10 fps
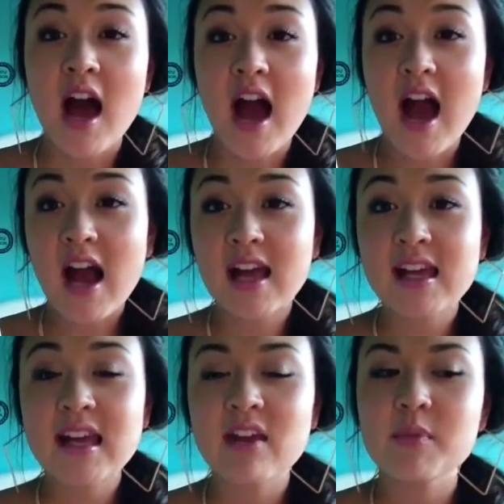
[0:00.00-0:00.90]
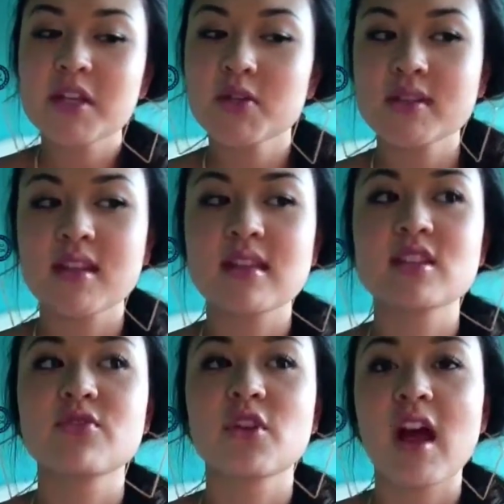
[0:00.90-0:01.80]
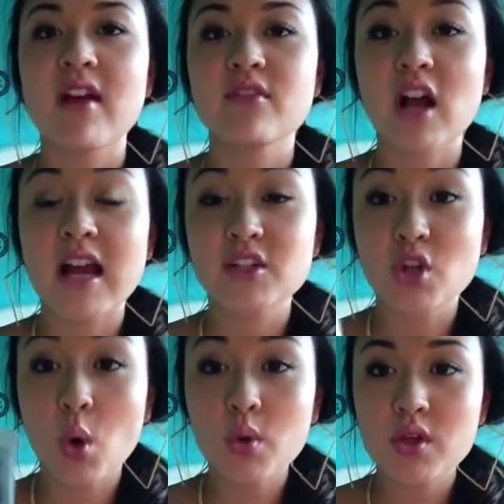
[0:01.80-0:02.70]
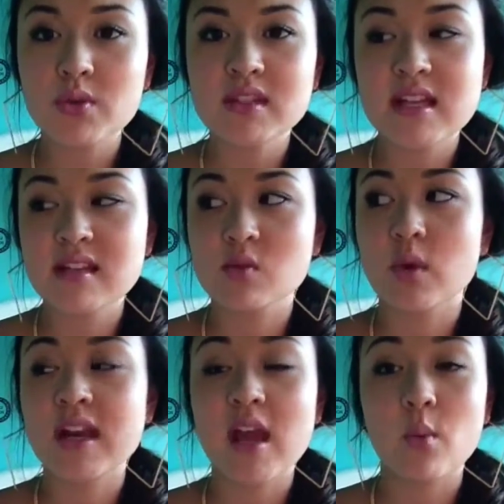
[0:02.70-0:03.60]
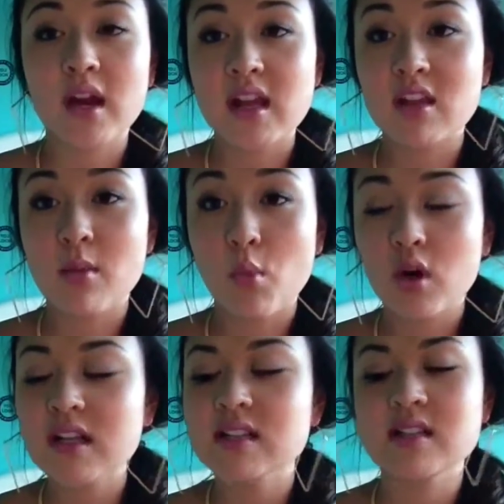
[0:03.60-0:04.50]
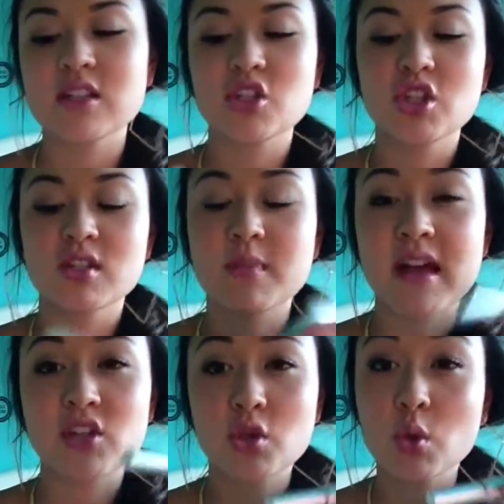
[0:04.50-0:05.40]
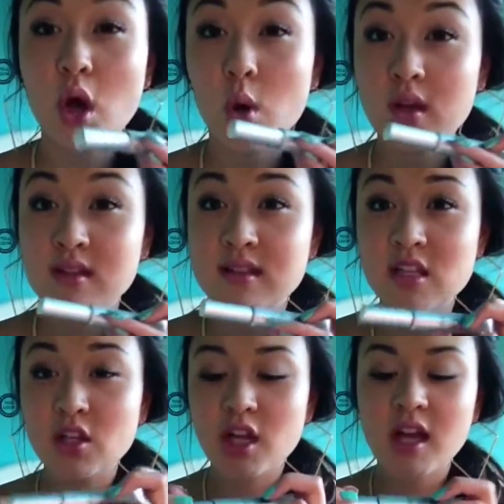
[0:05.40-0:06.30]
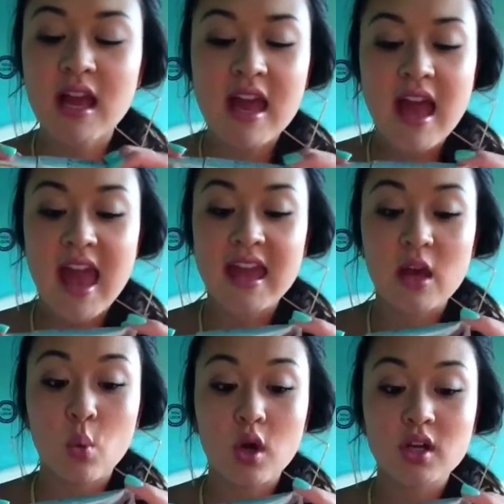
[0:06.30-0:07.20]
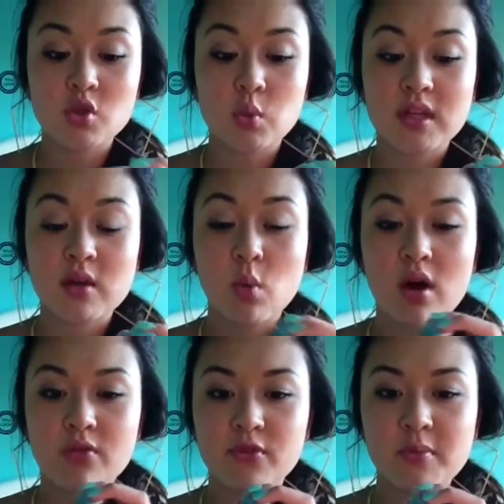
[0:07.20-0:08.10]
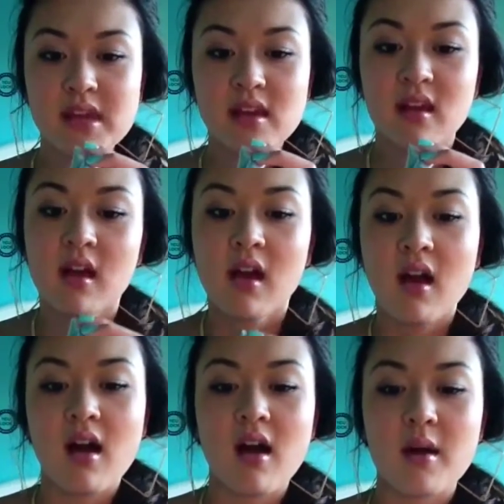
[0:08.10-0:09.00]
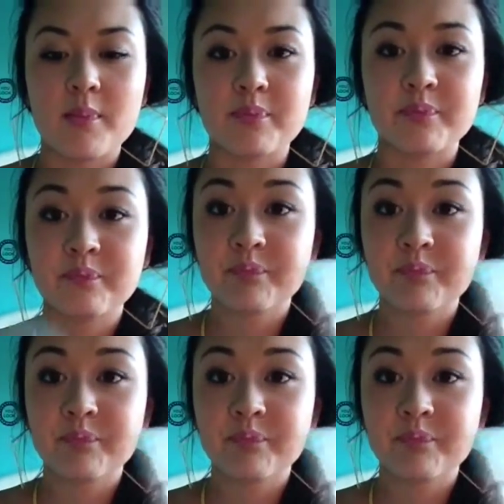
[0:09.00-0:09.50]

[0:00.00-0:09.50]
I have been using this forever. I don't use this when I get ready in the mornings. This is just my to-go concealer and it works really well for me. Um,